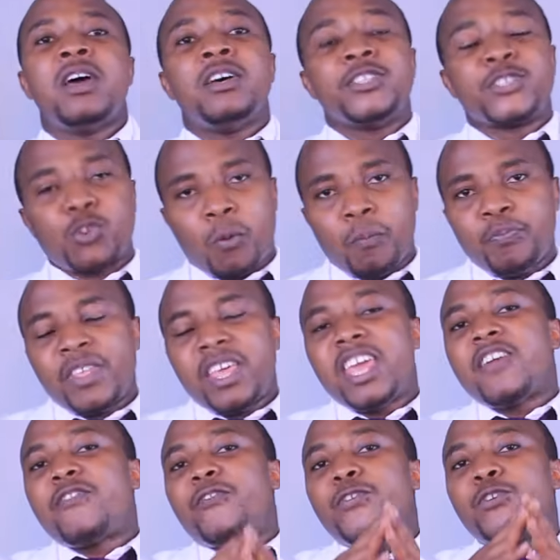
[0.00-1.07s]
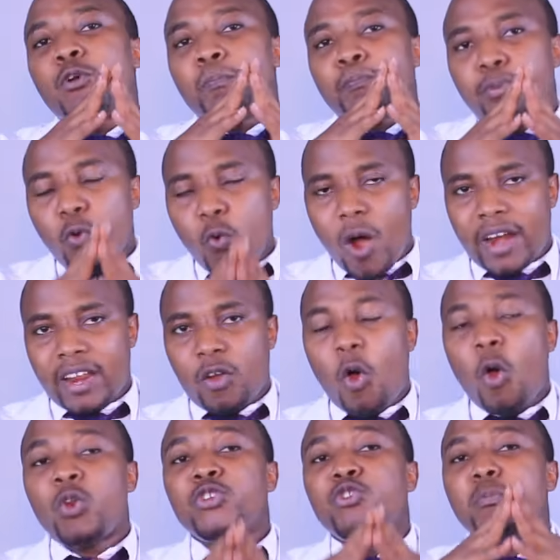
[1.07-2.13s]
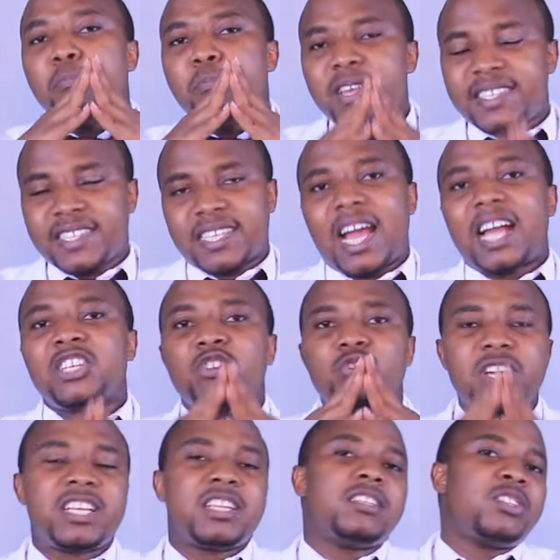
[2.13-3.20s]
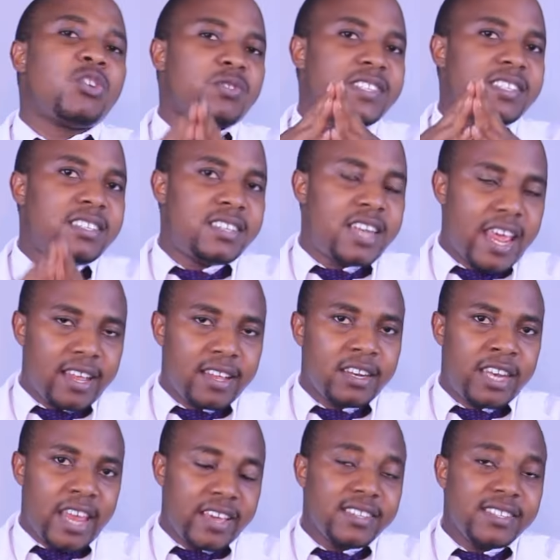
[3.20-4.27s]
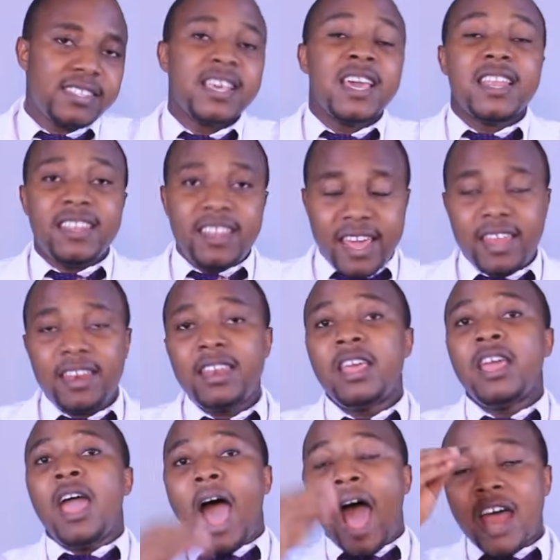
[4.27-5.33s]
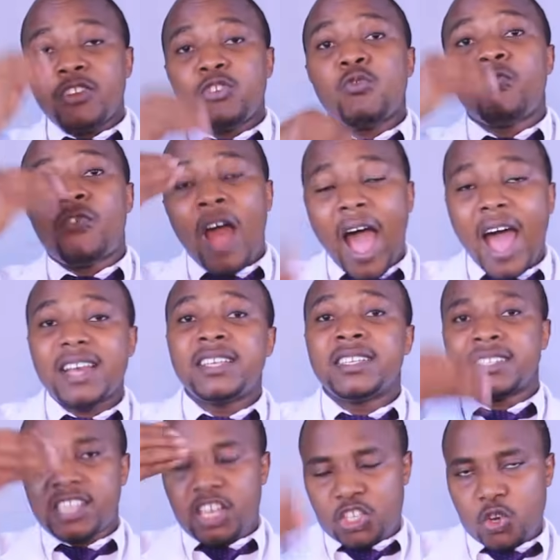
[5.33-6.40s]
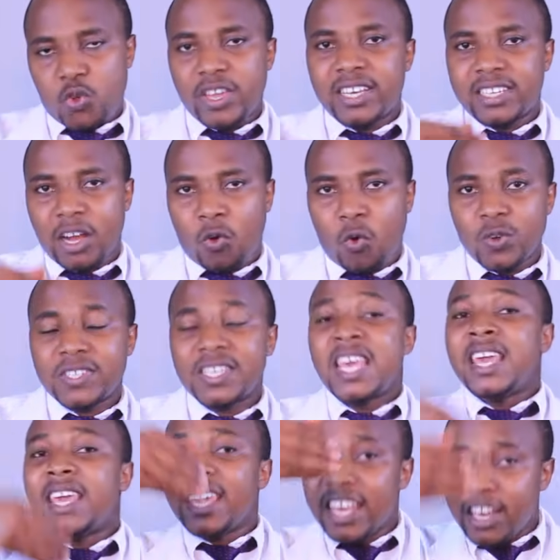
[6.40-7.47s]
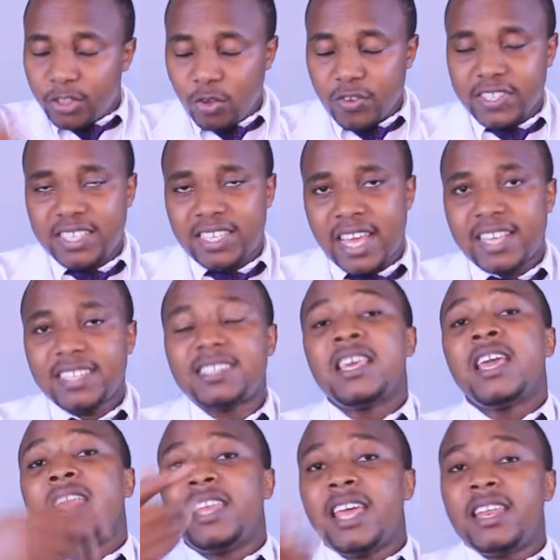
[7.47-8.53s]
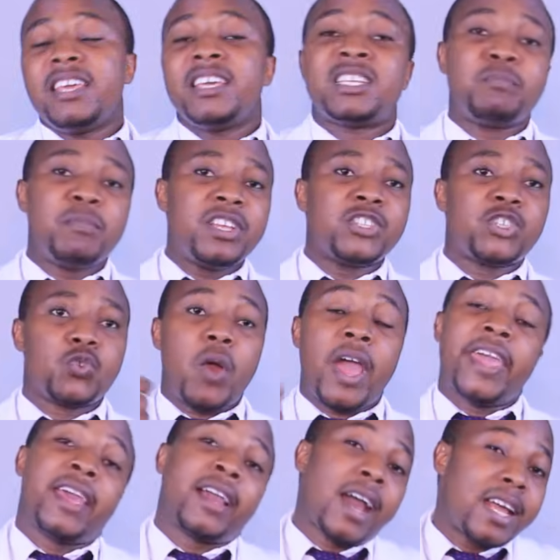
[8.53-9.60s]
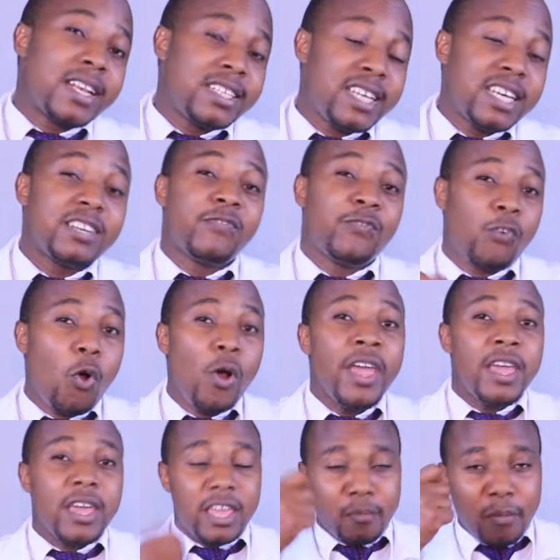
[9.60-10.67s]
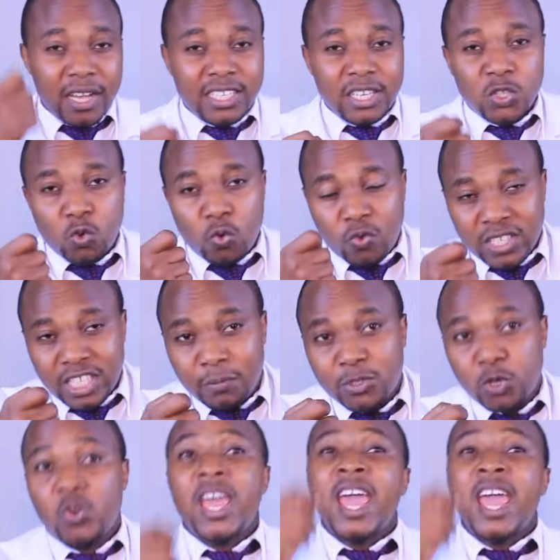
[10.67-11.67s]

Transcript: so if you poorly or you miscalculate those days, then, and you've had sexual intercourse in those days, then it means you are a candidate for emergence contraception.